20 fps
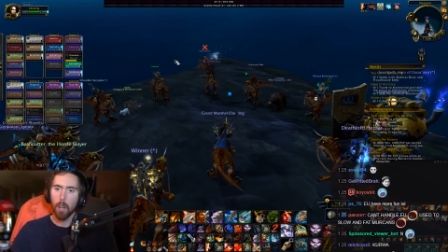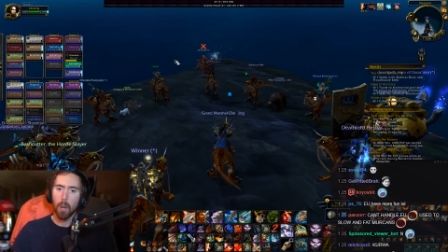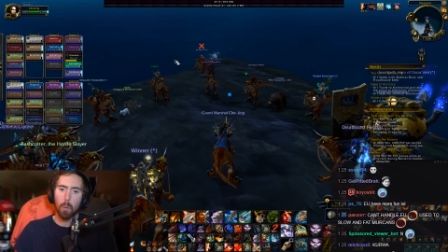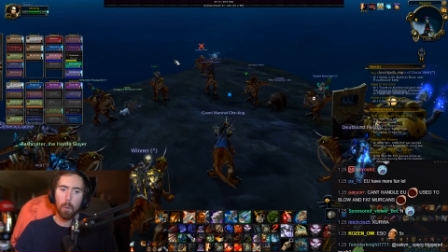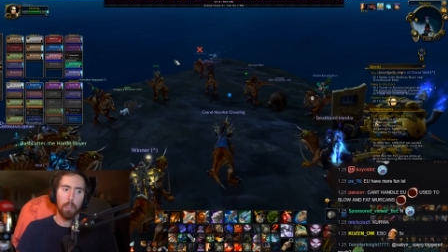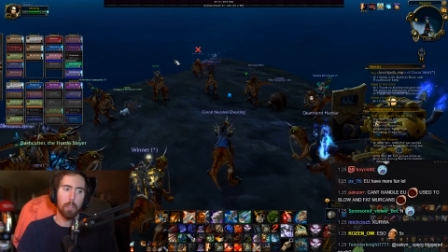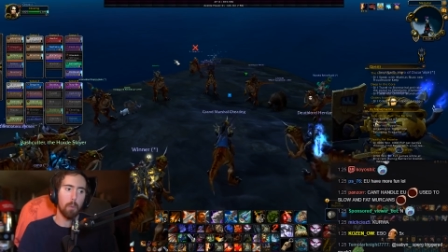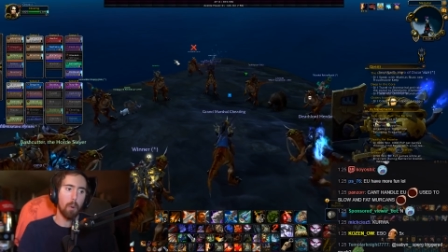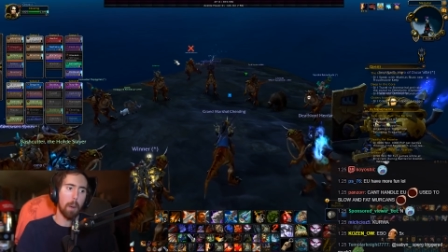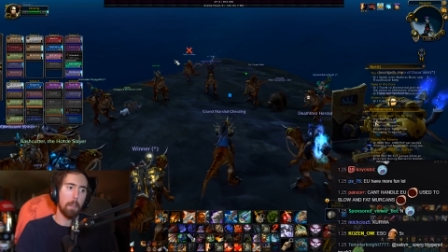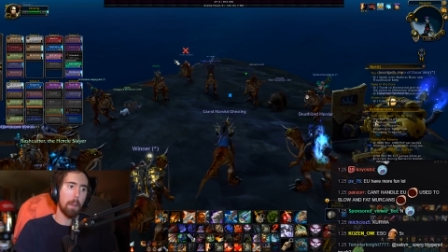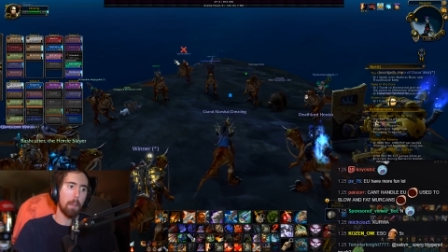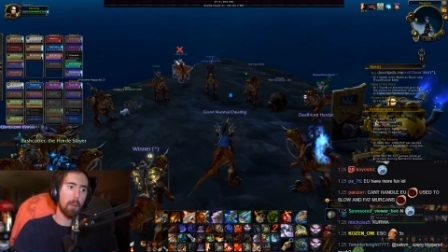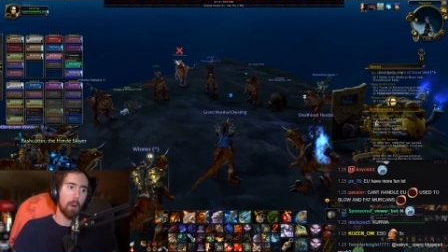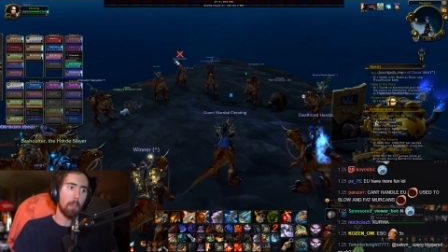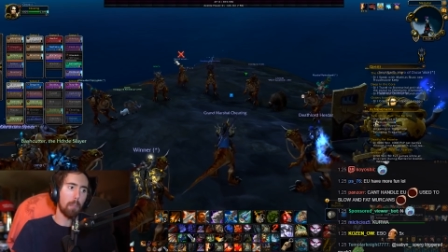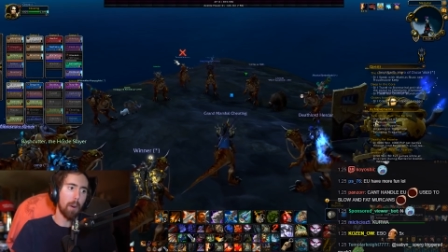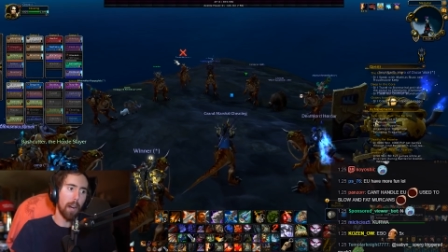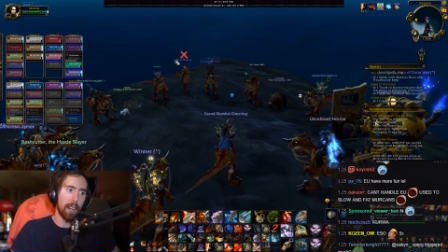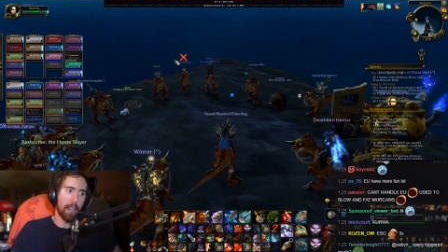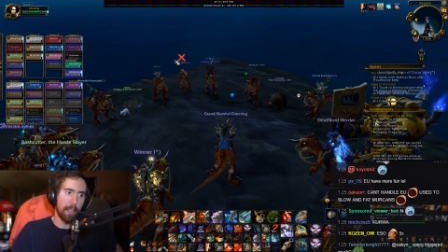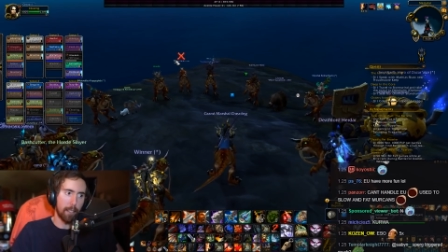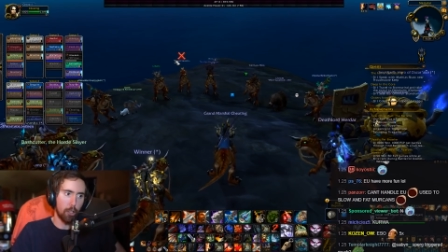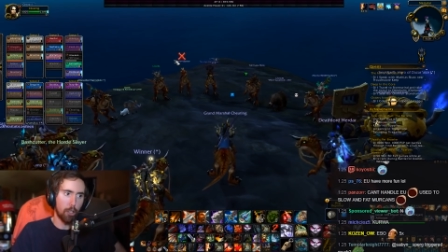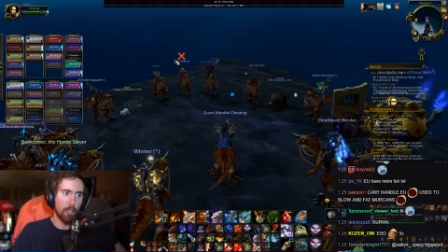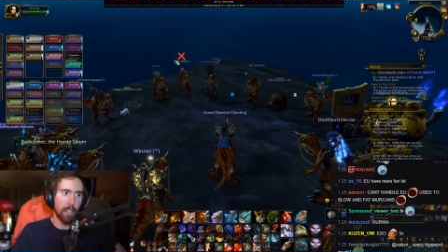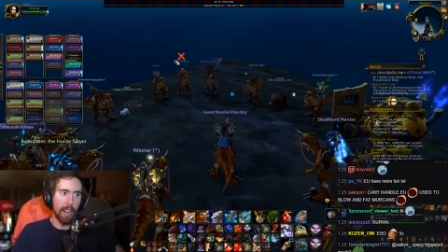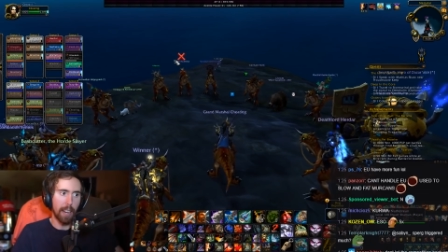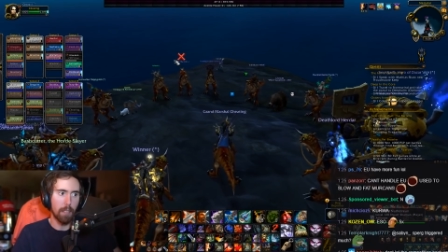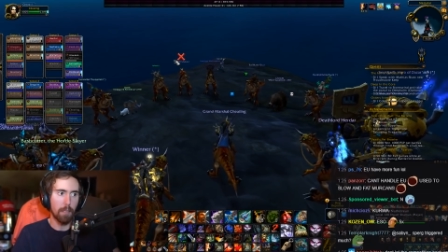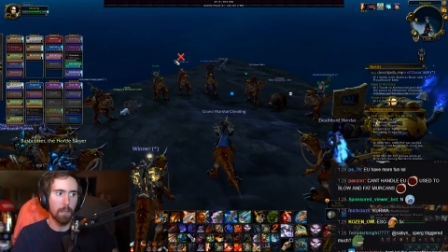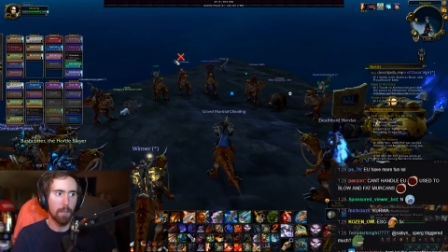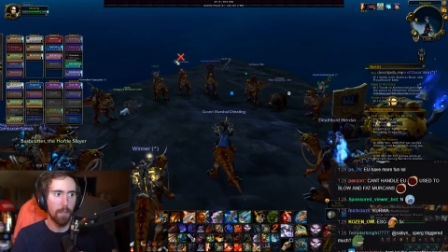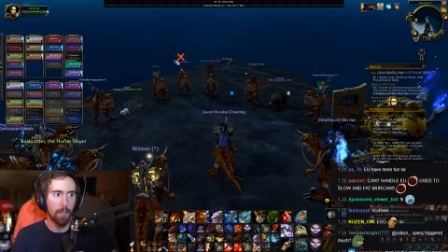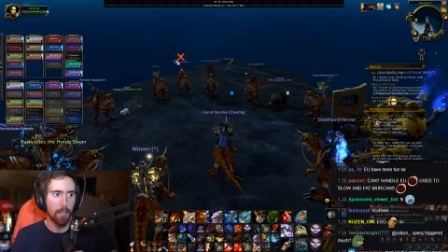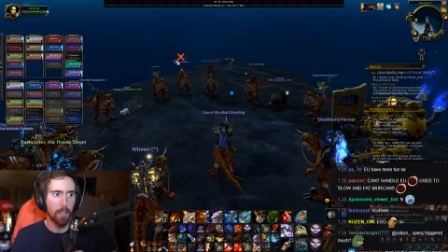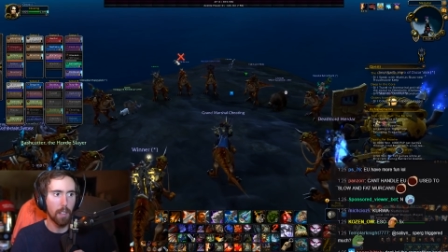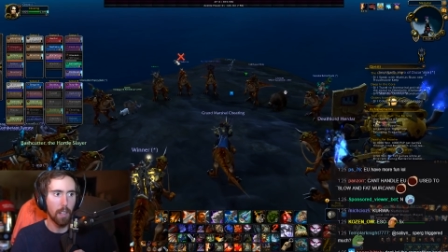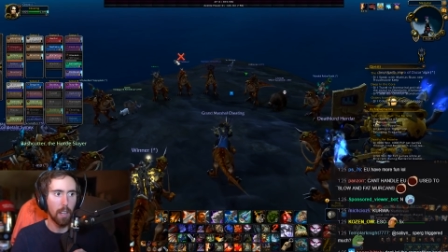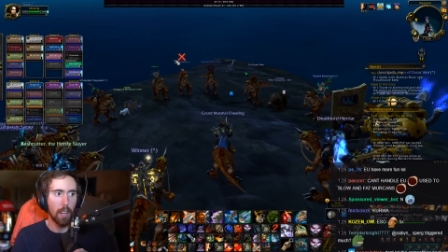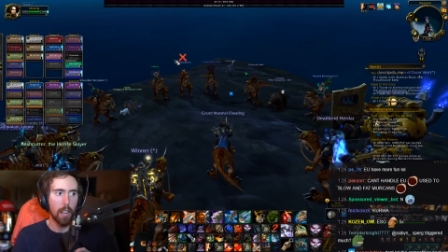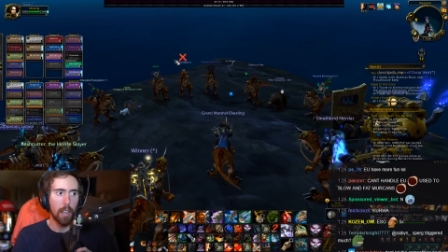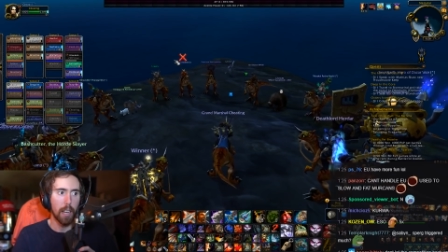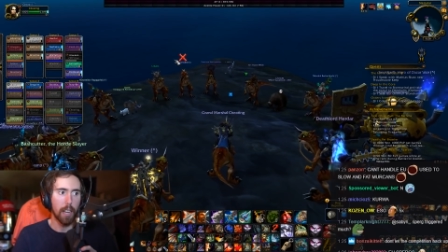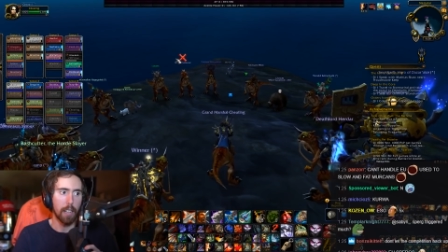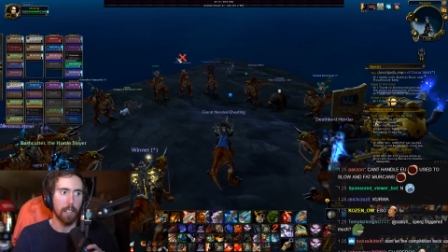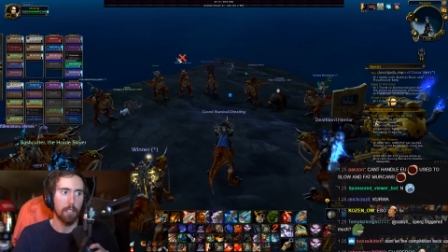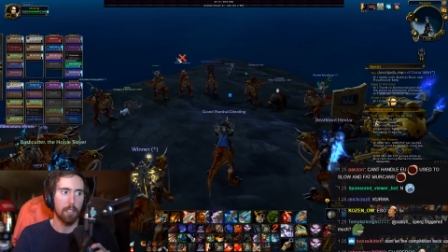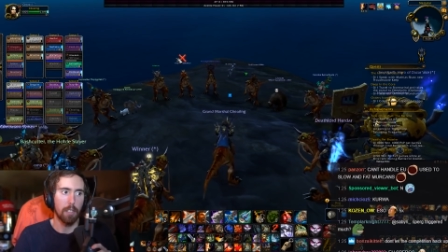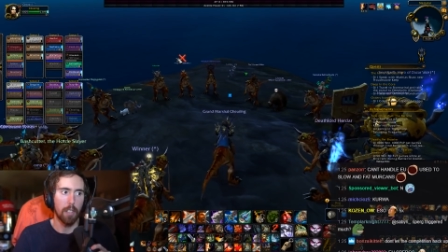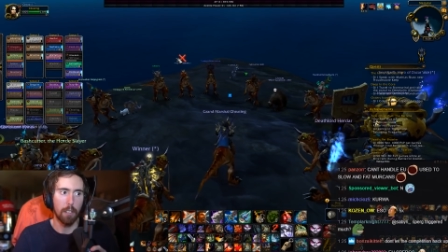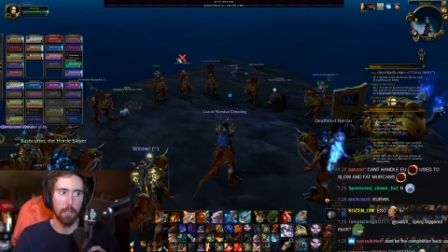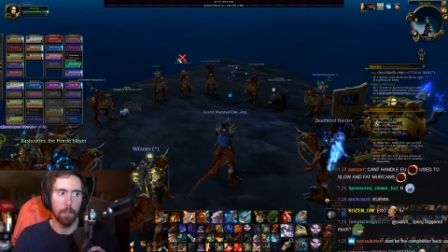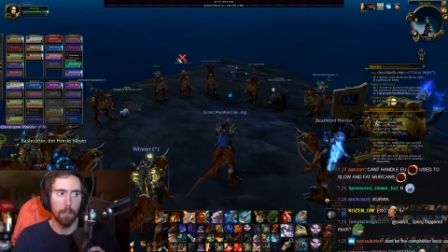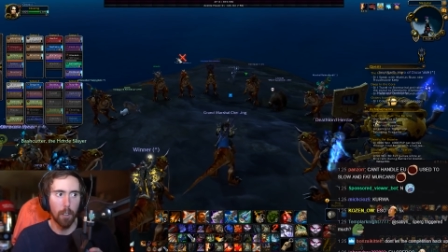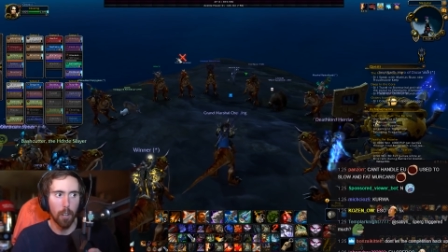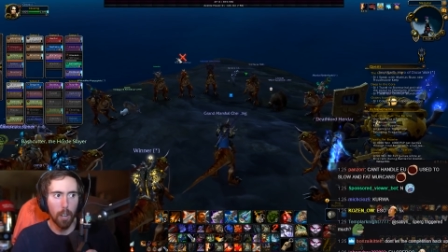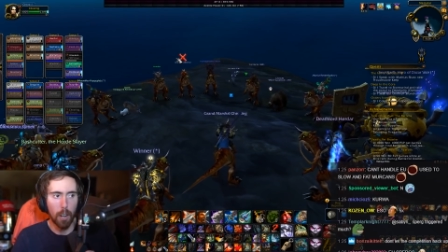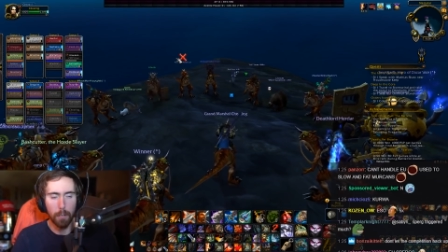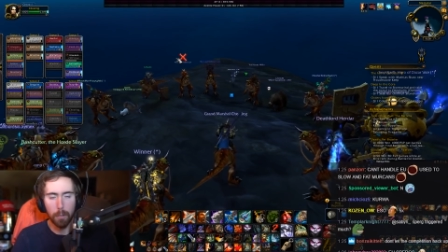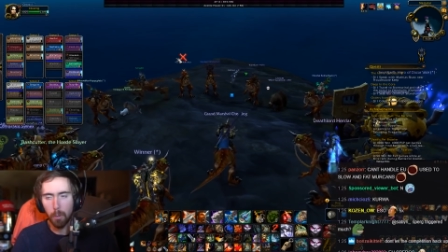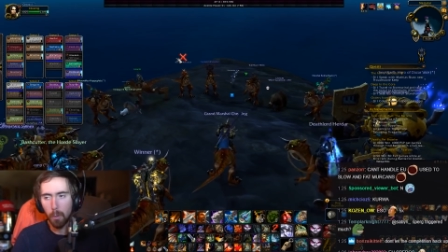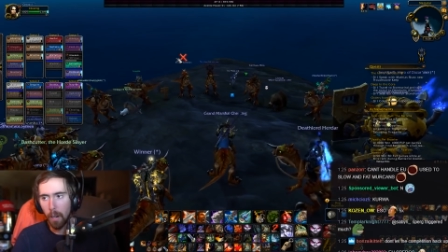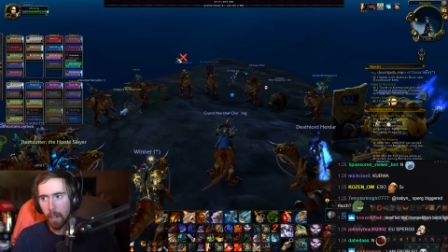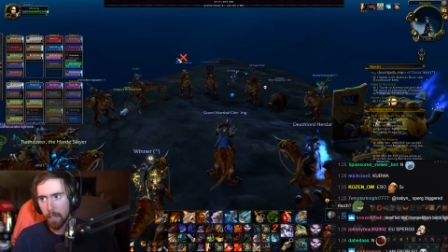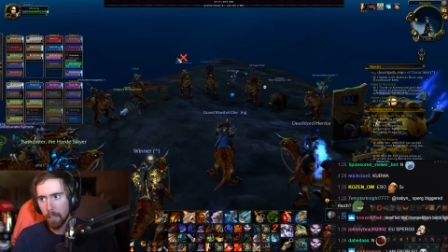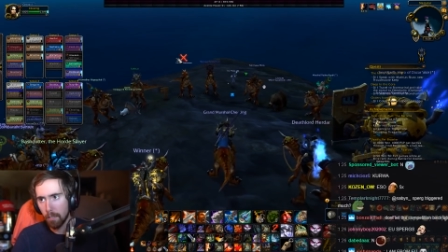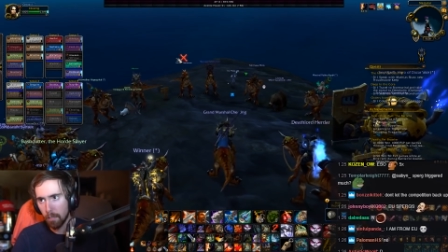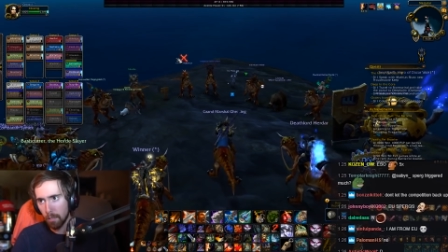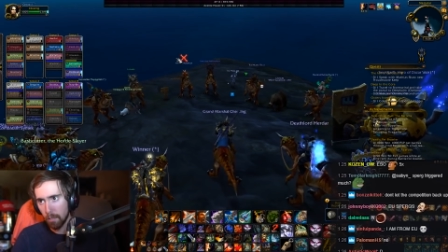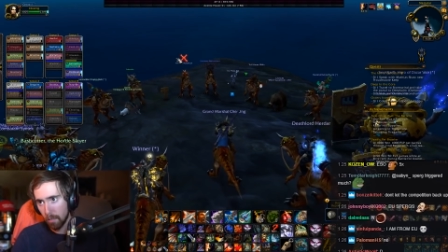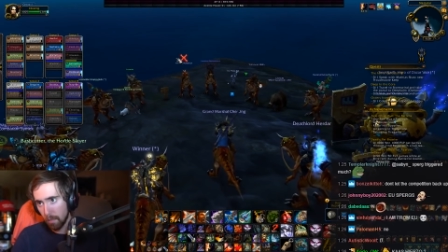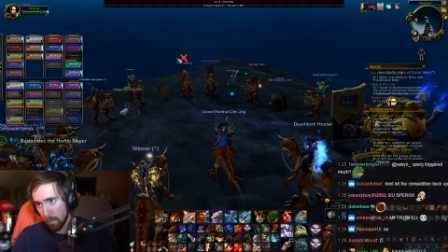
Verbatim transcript: with the way people are playing like shit. At least it didn't fall off twice.